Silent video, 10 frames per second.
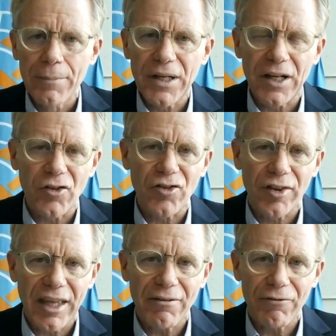because
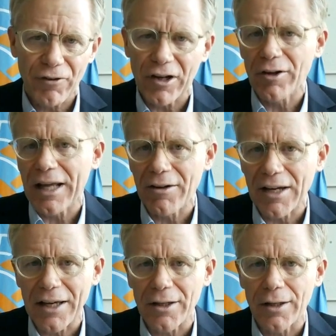they figured out
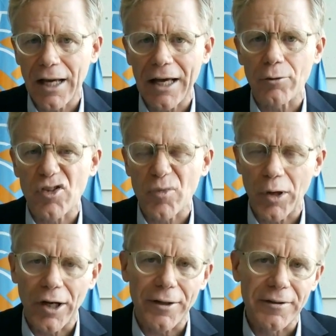how to
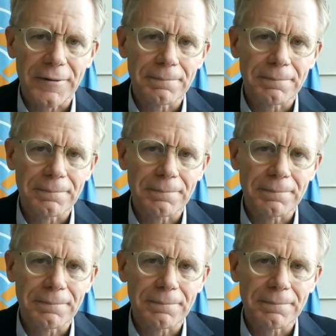respond.